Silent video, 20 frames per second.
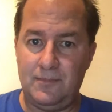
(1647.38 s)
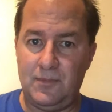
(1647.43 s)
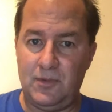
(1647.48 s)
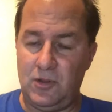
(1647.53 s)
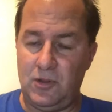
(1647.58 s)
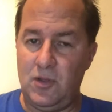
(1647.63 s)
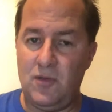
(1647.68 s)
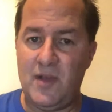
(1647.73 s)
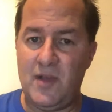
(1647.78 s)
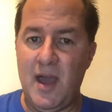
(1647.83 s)

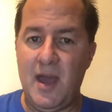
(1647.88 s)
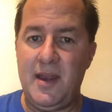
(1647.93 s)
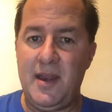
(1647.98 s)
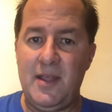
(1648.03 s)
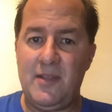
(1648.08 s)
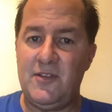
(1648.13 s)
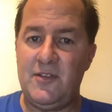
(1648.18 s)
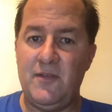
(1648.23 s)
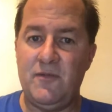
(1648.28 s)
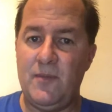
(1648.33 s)
you've got to take
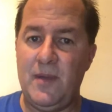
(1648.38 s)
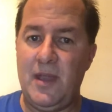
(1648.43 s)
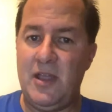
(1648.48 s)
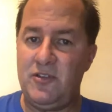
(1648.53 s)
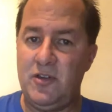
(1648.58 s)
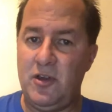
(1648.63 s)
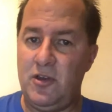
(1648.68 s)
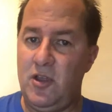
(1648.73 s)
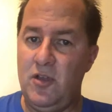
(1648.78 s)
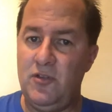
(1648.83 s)
this
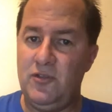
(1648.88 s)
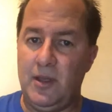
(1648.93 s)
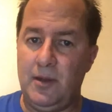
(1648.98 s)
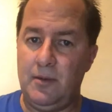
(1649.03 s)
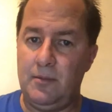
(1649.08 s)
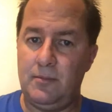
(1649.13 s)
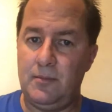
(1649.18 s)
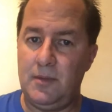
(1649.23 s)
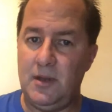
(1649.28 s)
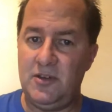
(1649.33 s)
information and use it.
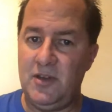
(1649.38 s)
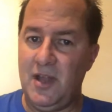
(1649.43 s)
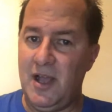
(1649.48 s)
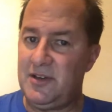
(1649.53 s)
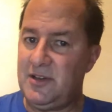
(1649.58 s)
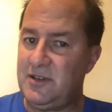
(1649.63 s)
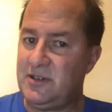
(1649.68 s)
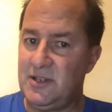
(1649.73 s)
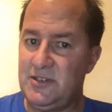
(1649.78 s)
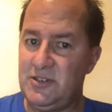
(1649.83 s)
Not
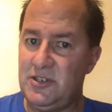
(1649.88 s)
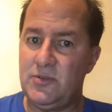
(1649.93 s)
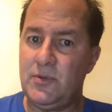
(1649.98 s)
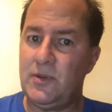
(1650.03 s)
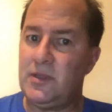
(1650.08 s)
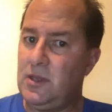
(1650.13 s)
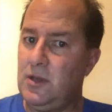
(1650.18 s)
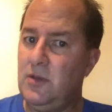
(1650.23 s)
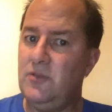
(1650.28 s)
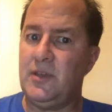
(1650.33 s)
just listen to
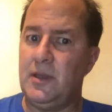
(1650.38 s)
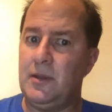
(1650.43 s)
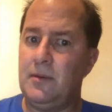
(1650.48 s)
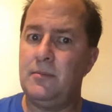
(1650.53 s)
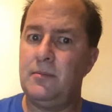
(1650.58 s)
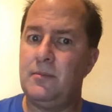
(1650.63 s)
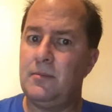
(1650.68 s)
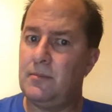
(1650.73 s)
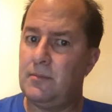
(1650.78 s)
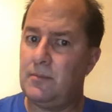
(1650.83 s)
it, use it.
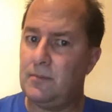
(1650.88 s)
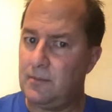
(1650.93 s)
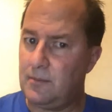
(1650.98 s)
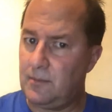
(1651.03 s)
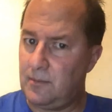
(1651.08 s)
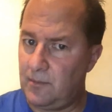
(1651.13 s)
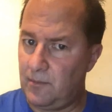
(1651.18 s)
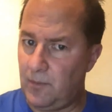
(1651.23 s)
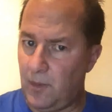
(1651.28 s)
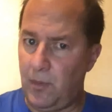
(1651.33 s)

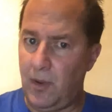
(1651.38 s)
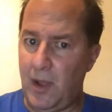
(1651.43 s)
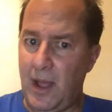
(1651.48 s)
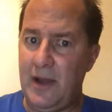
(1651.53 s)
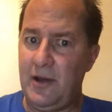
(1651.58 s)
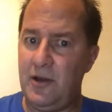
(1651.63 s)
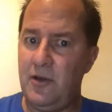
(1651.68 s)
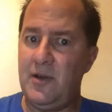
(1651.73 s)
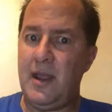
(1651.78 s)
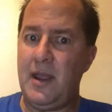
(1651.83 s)
Apply it
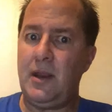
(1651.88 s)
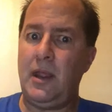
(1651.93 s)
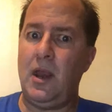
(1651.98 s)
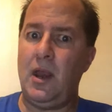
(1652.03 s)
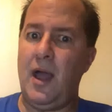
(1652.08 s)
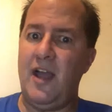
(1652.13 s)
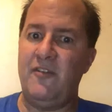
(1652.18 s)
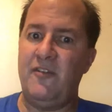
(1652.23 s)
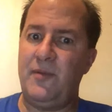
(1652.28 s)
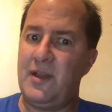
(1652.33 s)
to your daily
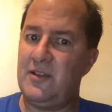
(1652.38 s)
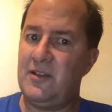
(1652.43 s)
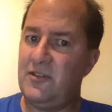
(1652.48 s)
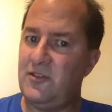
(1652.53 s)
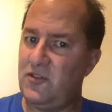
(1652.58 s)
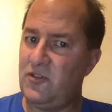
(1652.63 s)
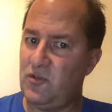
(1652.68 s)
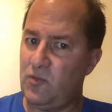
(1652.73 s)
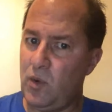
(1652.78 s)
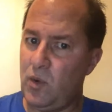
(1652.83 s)
life, because
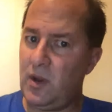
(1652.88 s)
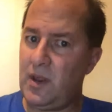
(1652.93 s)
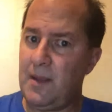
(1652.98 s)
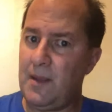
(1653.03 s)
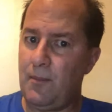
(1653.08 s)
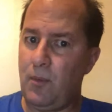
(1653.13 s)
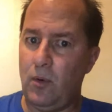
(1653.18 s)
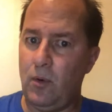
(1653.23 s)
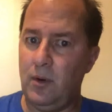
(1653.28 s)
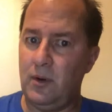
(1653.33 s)
this is really
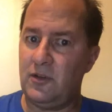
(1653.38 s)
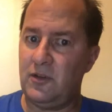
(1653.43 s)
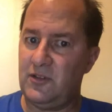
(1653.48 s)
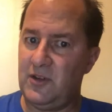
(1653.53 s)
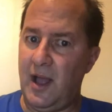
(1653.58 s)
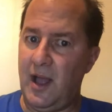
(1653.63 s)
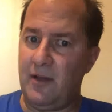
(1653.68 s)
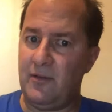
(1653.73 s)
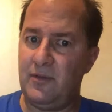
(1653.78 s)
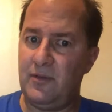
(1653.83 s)
important
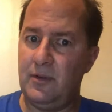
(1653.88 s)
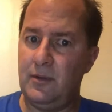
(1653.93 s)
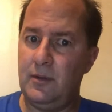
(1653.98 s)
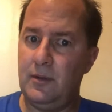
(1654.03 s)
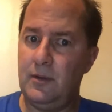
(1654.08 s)
stuff.